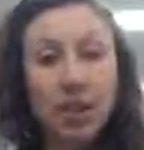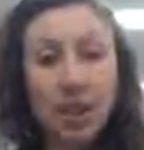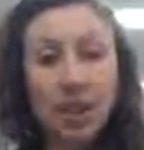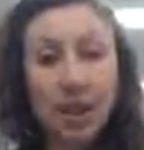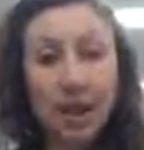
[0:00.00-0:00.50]

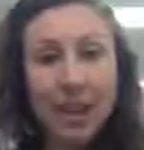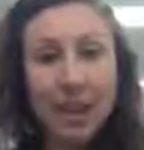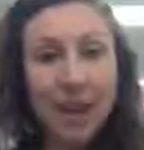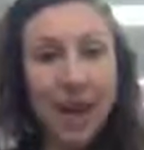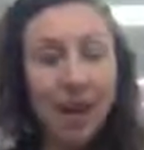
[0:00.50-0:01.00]
going to take the
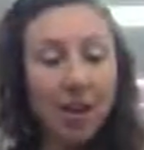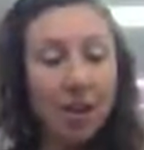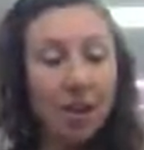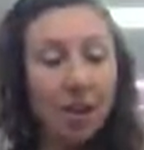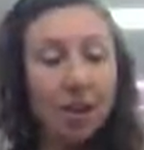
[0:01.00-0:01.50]
bell
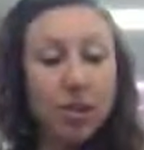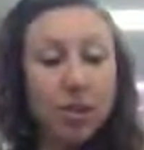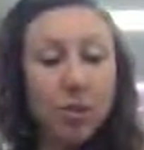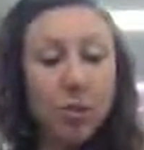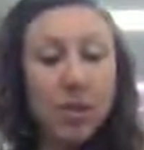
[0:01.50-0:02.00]
and you're going to
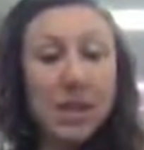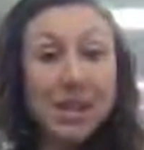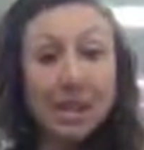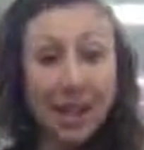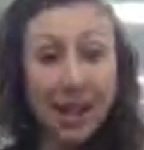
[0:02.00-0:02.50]

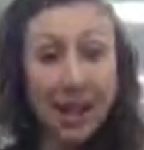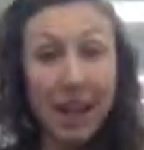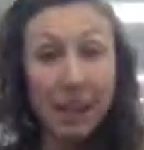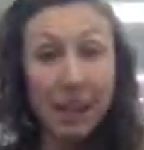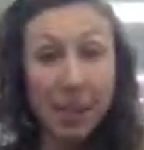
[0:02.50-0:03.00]
twist it
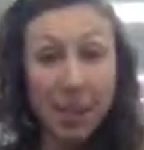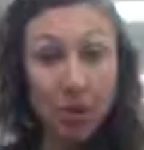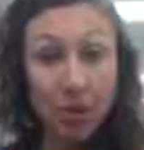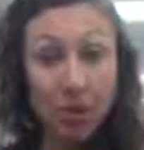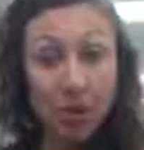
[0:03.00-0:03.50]
and
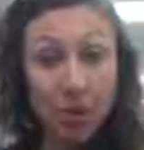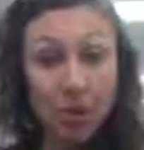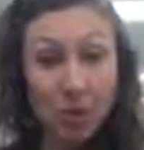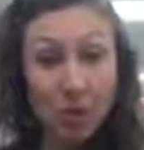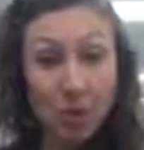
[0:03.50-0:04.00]
push
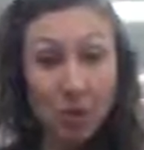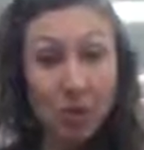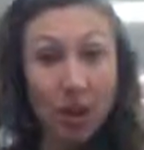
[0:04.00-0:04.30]
into